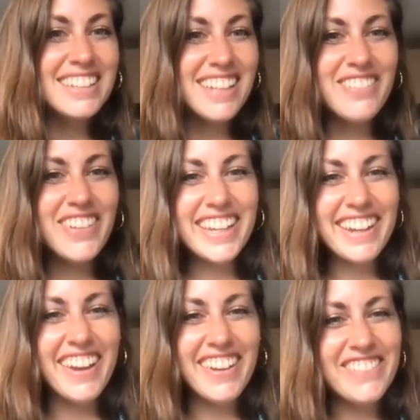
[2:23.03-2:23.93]
I met a
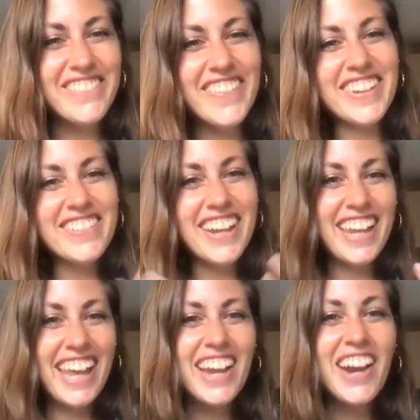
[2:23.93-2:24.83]
lot of people who were
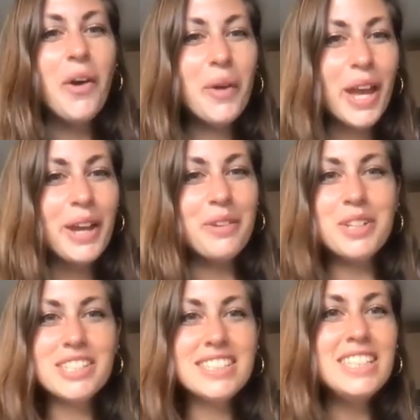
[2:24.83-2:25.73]
like, oh yeah, you
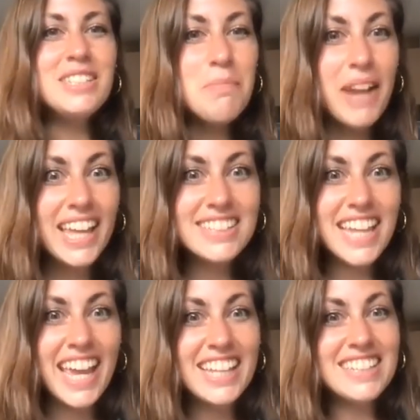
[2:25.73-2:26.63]
just need to place
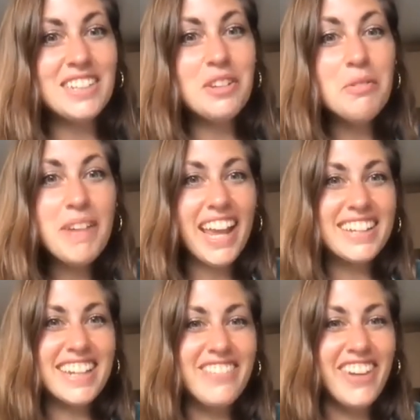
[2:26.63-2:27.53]
ads, and you've been
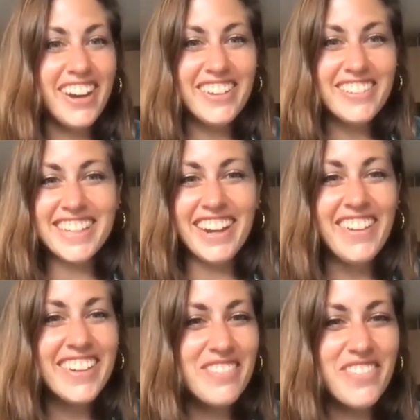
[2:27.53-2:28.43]
actually one of the
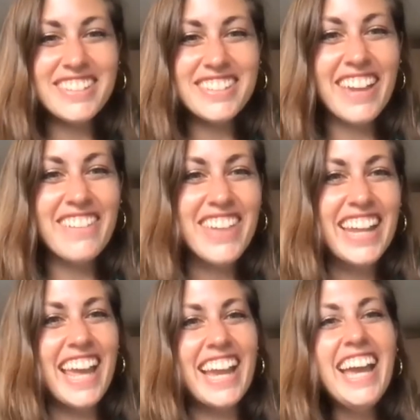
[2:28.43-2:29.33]
only person I met
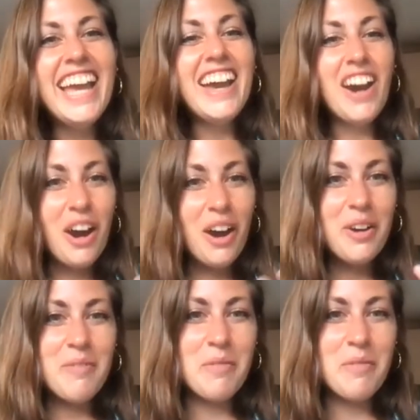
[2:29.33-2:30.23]
like
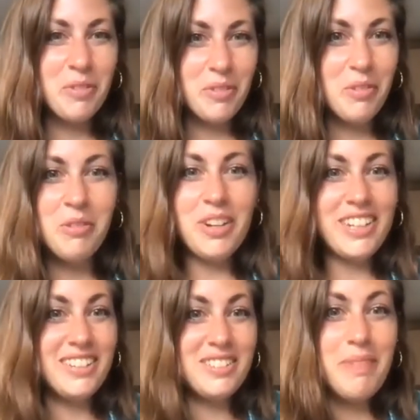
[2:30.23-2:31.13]
who were
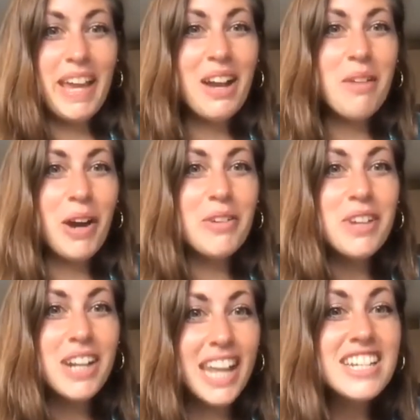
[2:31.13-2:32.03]
speaking about
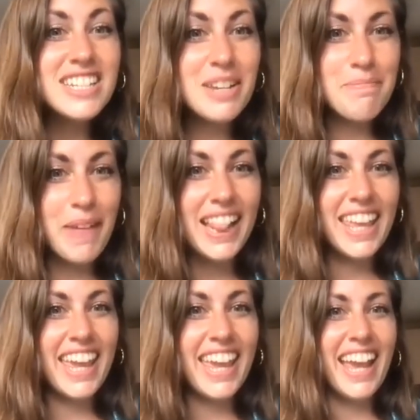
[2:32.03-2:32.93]
relationship
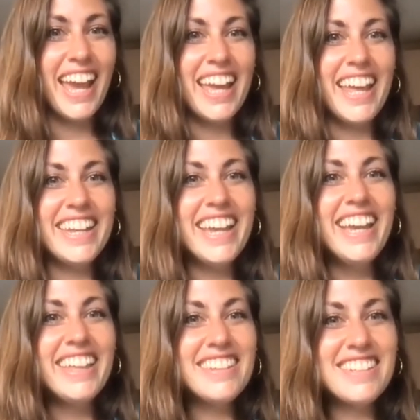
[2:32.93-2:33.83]
building, and
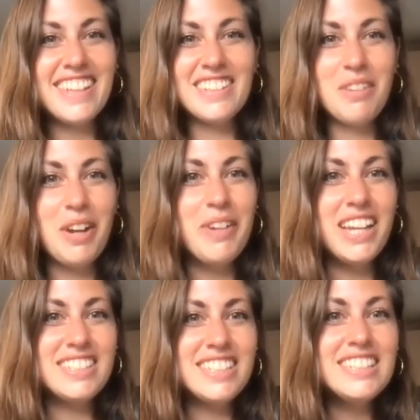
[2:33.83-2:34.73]
this is as well where I
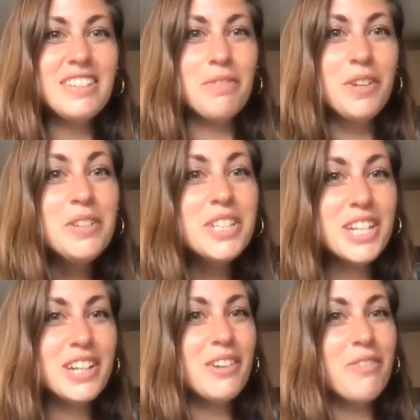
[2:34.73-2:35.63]
see the
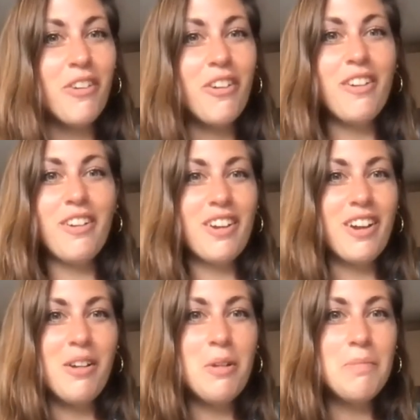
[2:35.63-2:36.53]
future for
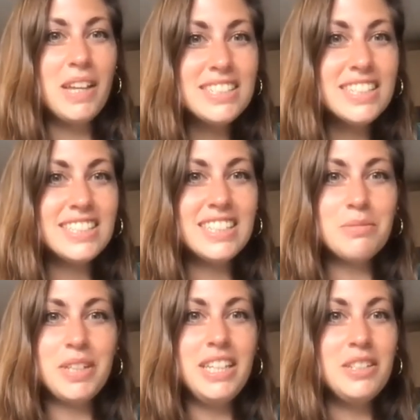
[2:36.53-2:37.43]
our businesses.
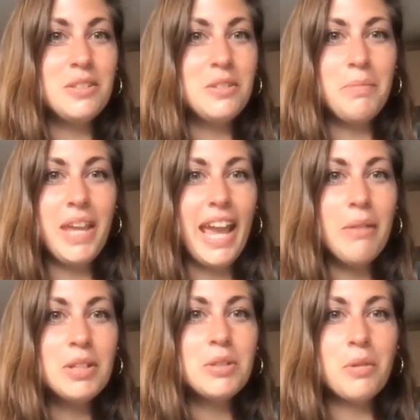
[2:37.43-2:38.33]
We need to be
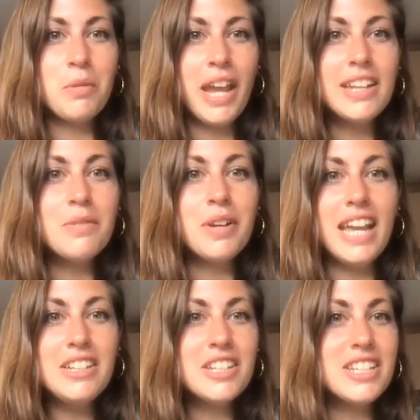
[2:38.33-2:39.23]
able to create
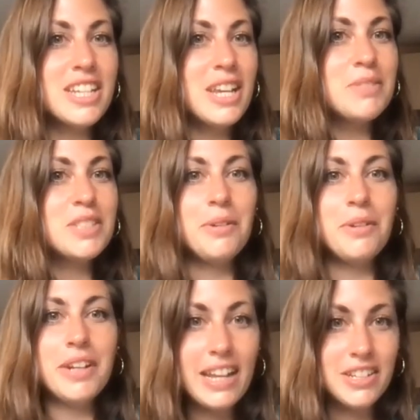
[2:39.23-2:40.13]
relationships,
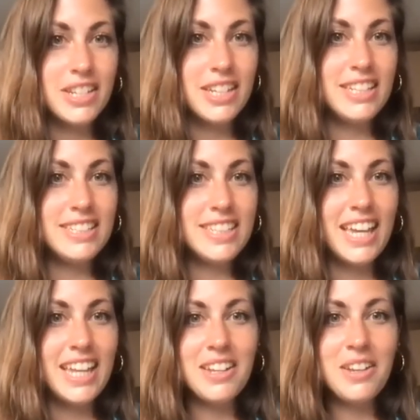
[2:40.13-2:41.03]
connections,
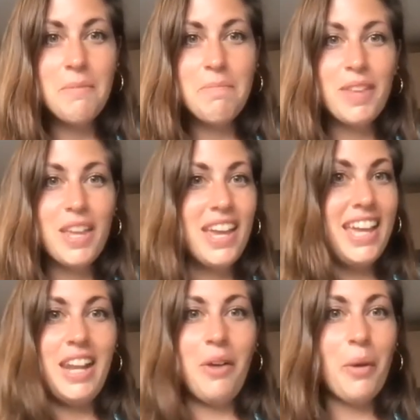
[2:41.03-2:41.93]
and
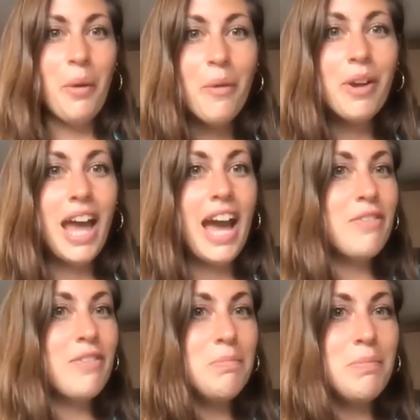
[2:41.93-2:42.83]
in our whole life,
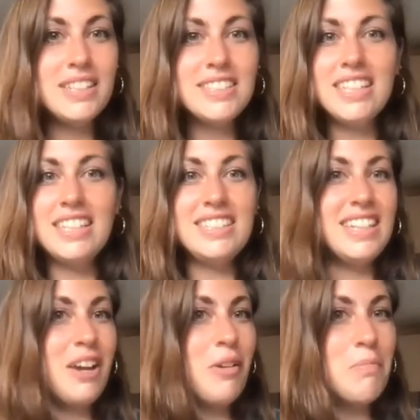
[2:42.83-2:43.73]
in business, in
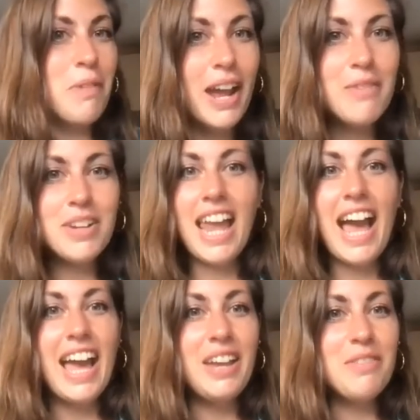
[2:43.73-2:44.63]
our private
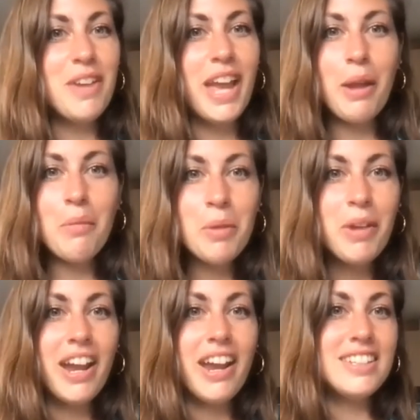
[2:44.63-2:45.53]
life,
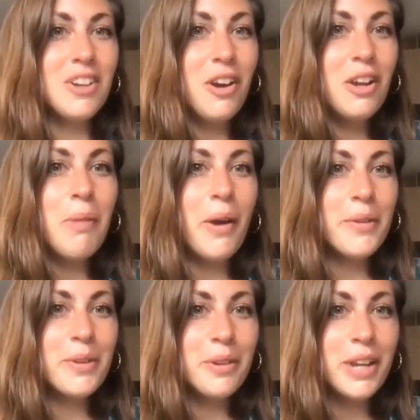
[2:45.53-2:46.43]
everywhere, it's all about
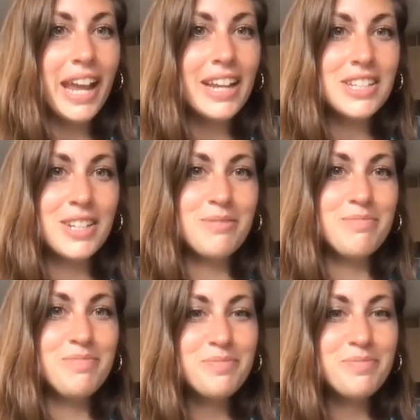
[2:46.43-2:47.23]
connection.